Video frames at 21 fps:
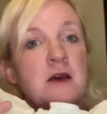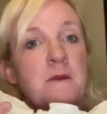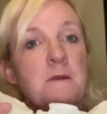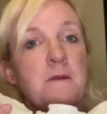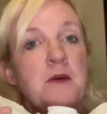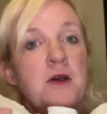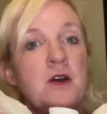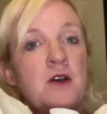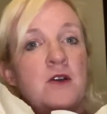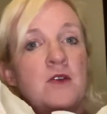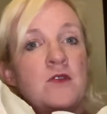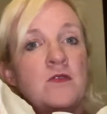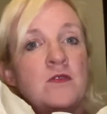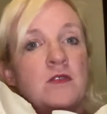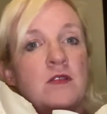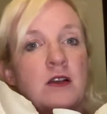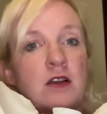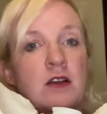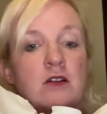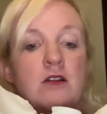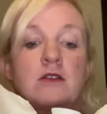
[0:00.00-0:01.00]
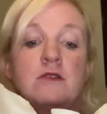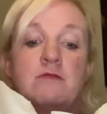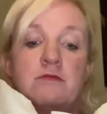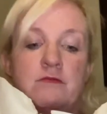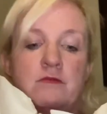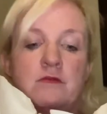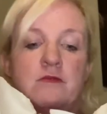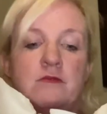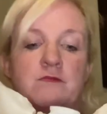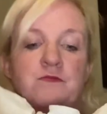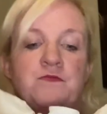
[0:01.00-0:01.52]
bone or
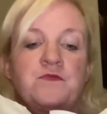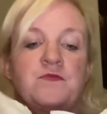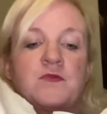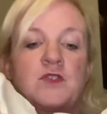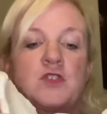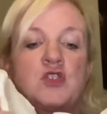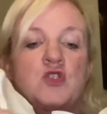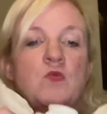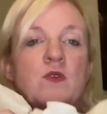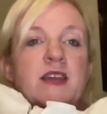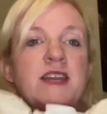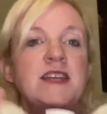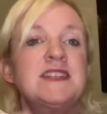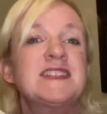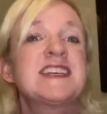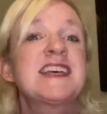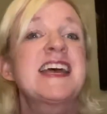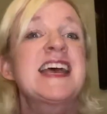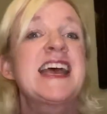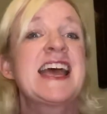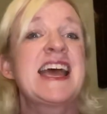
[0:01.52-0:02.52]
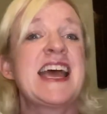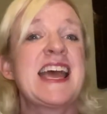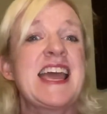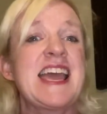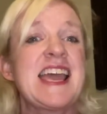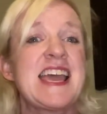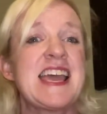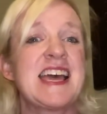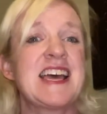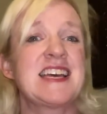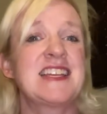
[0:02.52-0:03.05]
joint
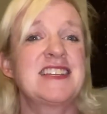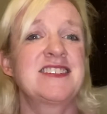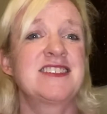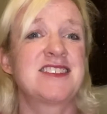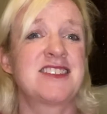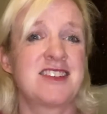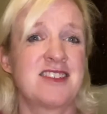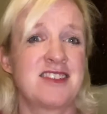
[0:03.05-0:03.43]
and